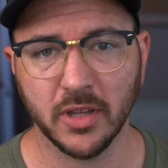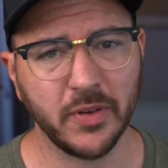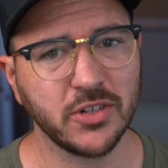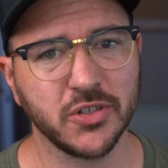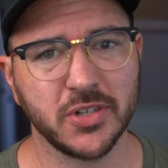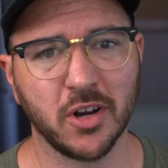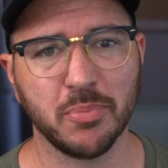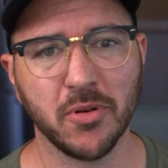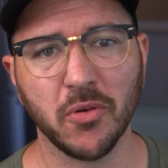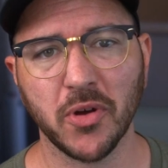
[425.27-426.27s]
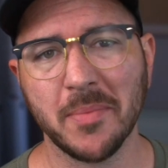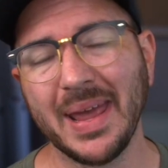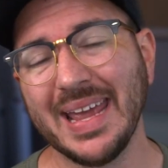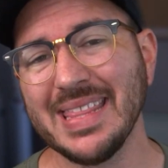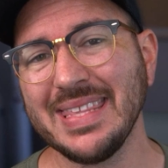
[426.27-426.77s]
The Venture Star program
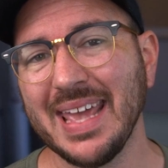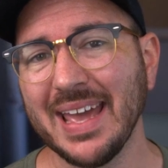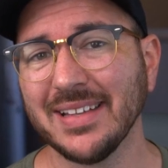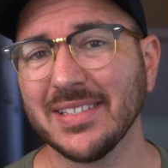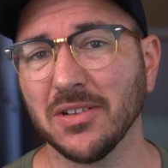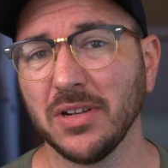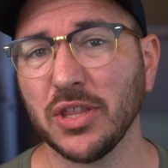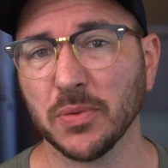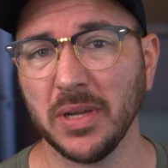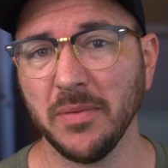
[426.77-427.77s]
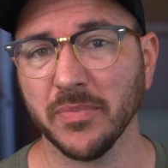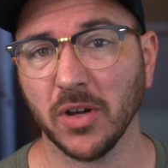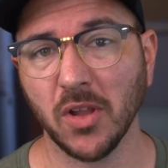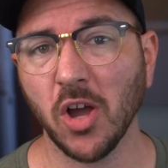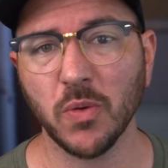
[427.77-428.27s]
and the X-33,
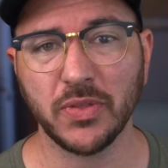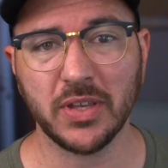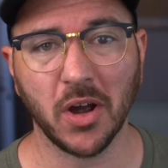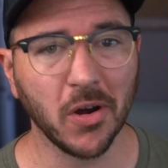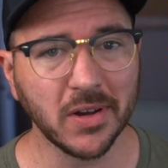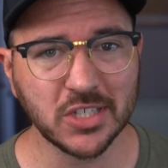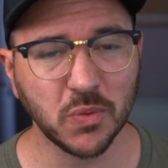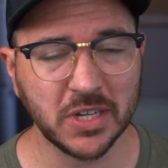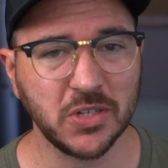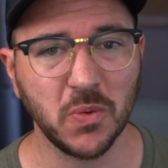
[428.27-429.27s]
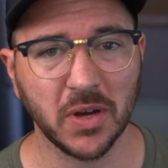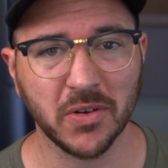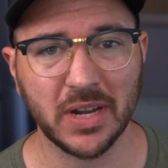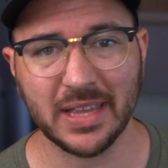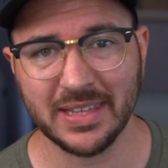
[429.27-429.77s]
along with the
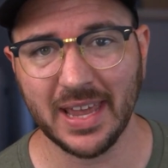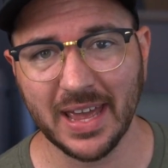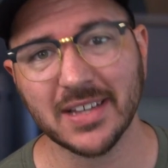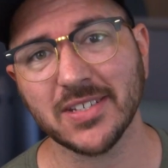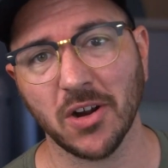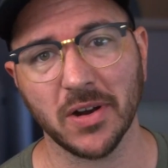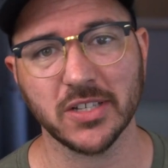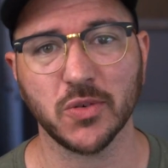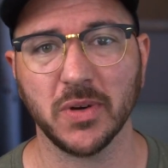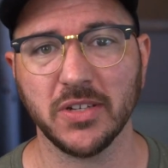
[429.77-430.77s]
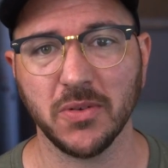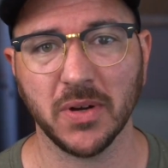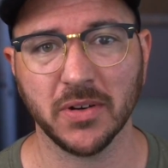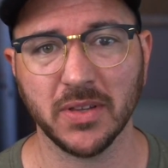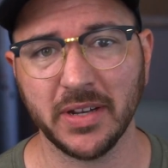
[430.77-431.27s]
RS-2200 and the
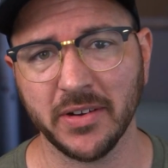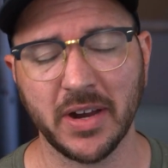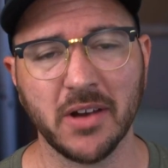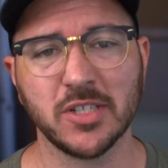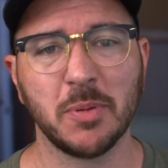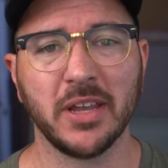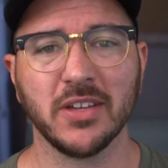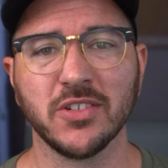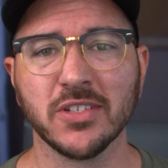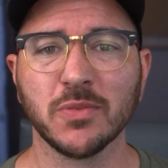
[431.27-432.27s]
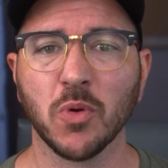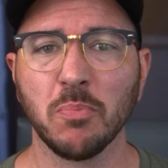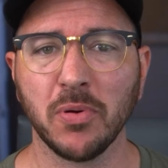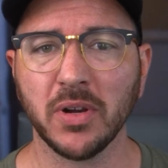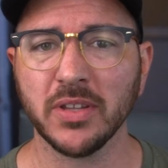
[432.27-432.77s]
XRS-2200 linear Aerospike engines, were
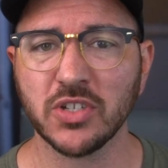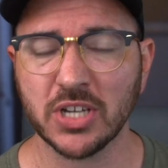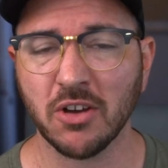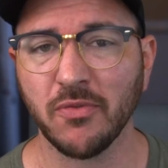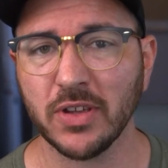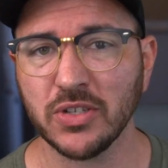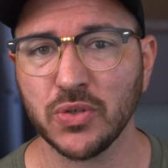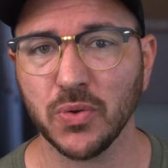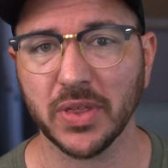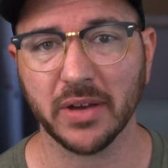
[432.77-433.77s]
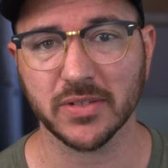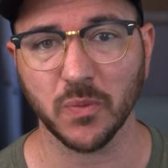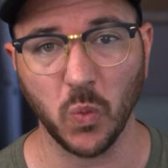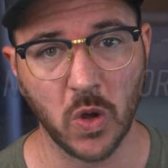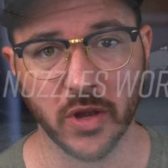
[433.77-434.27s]
put on the shelf in
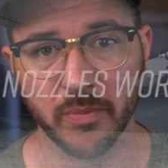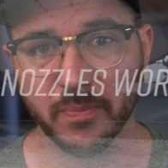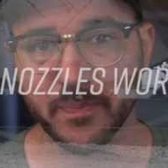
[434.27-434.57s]
2001.